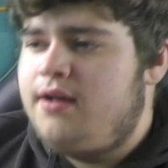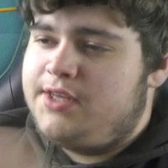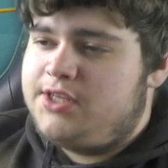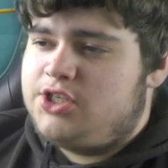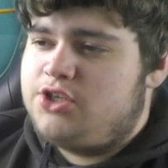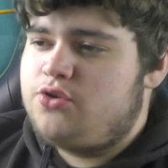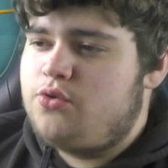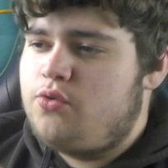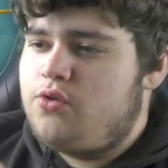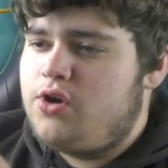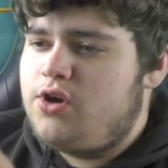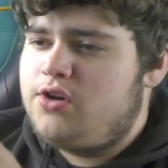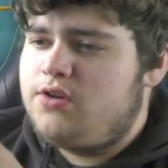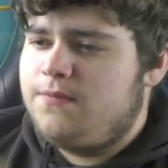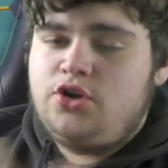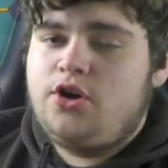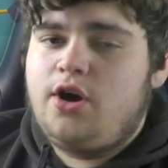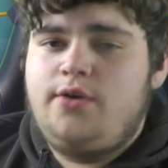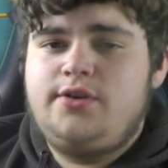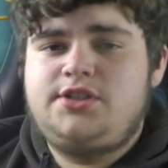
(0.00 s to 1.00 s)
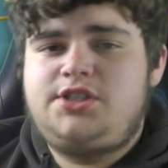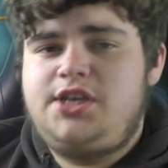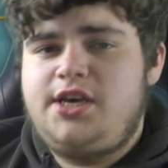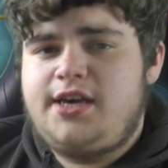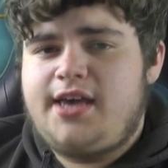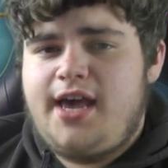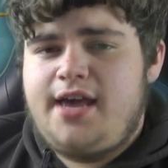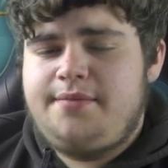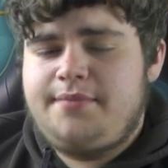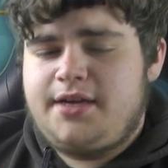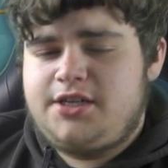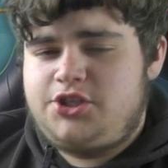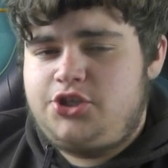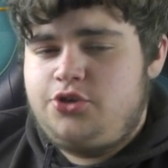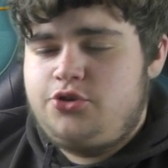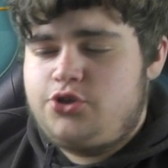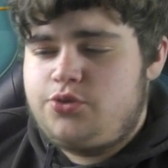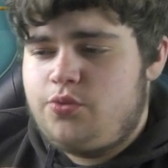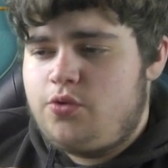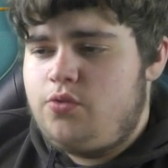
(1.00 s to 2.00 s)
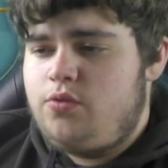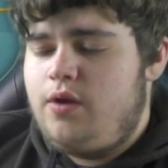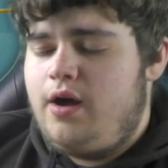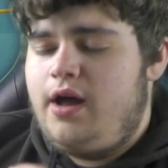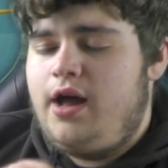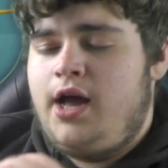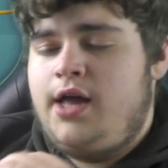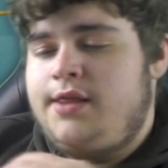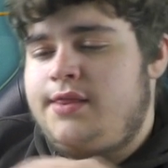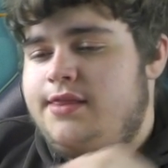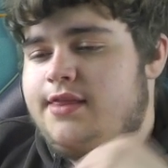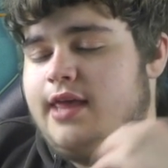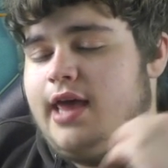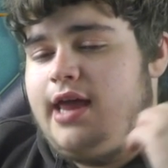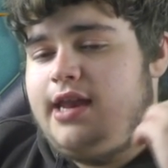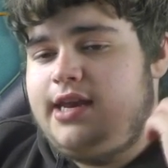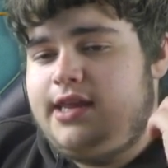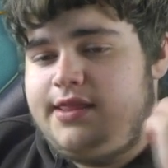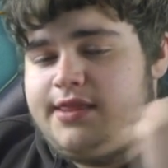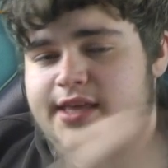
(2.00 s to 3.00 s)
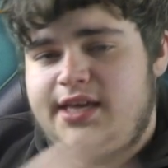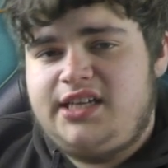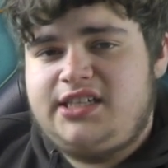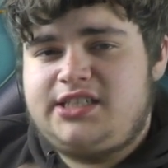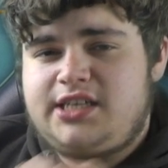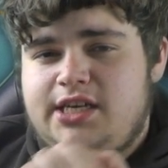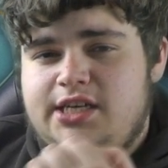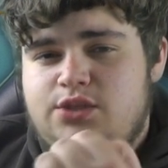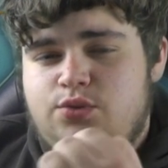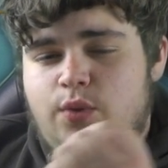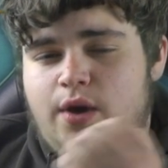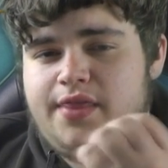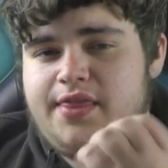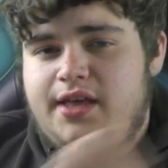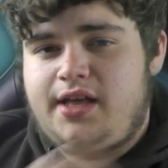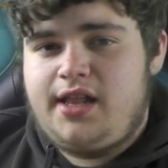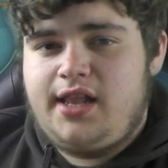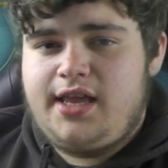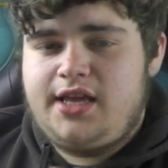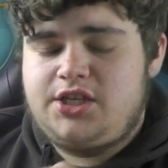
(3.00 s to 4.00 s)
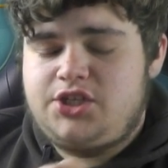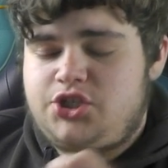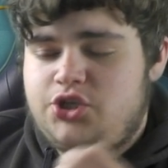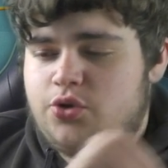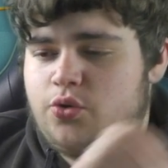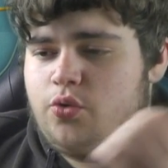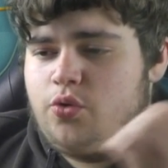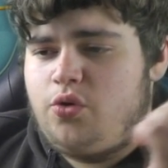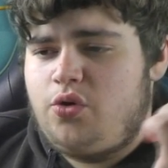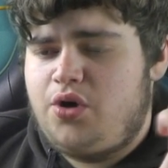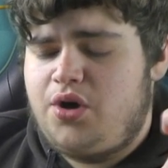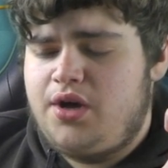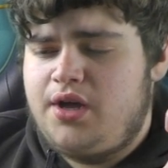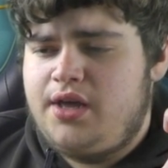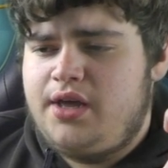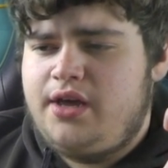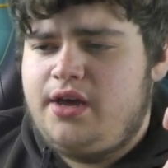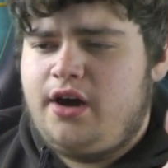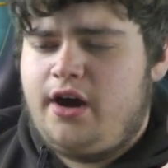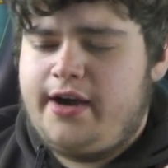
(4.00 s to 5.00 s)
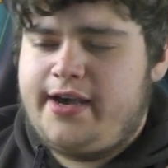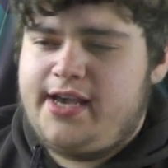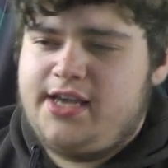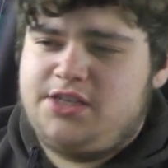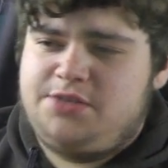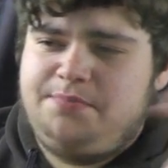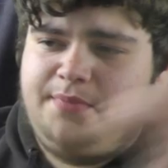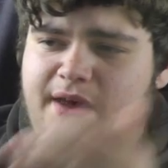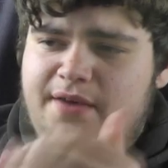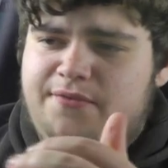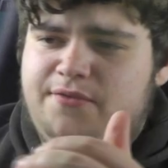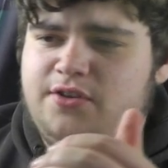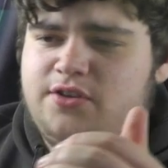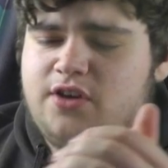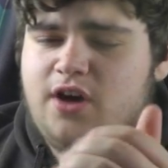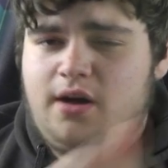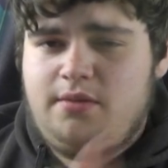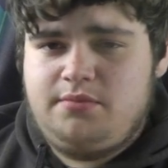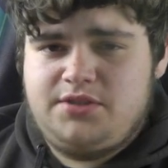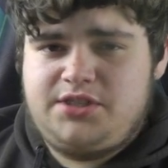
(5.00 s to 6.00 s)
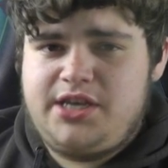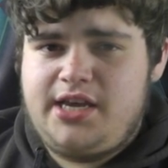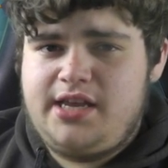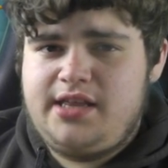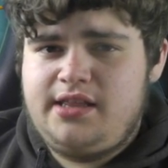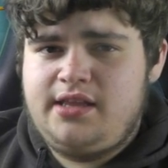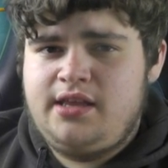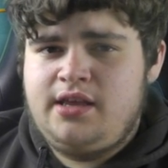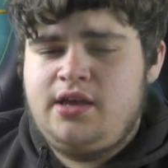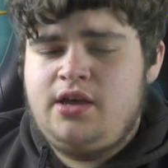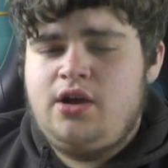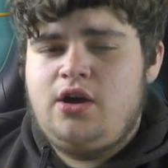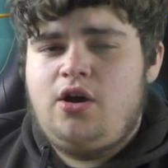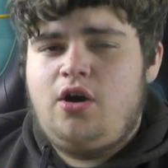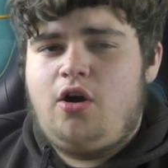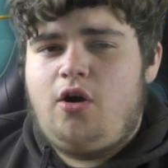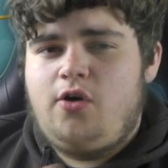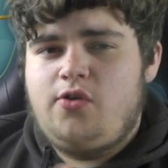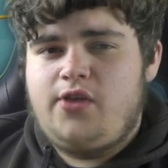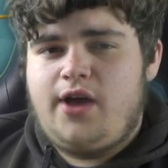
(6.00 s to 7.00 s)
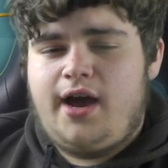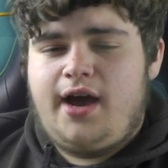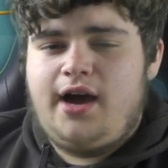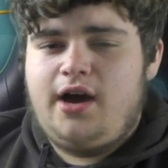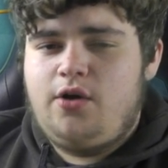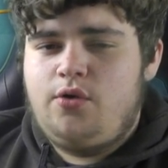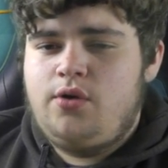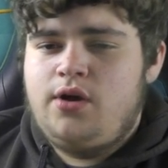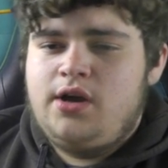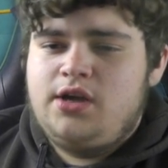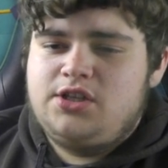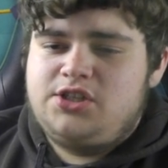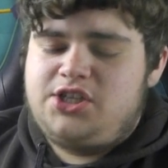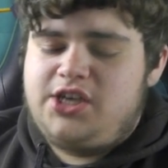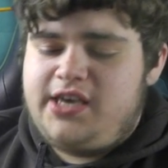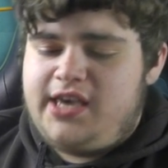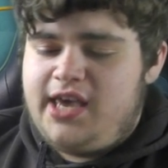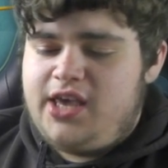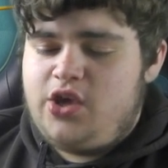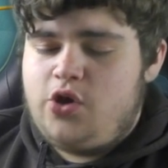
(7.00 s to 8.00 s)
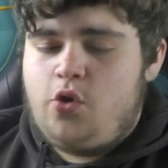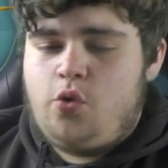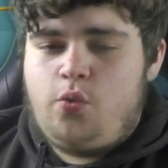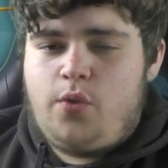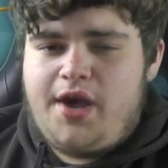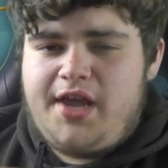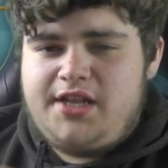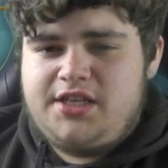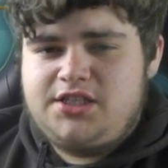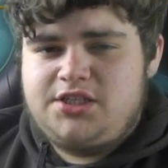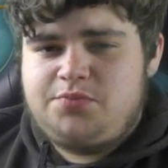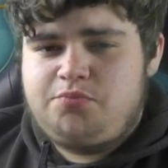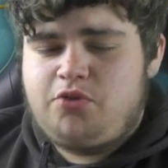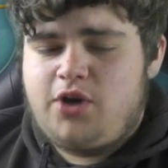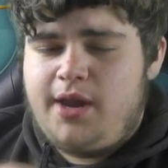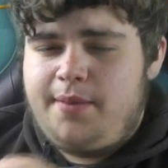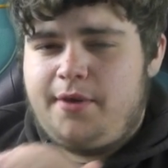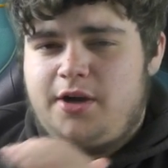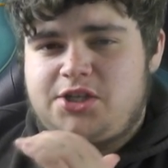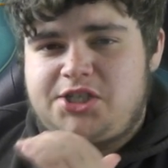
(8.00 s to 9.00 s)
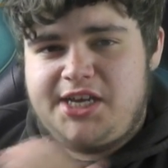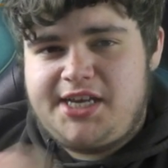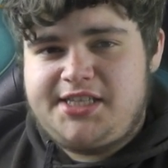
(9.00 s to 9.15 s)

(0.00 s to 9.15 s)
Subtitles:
this is all good. You go into your game as usual, and then this is where the glitch, or I guess method, comes in on how to get your wins pretty much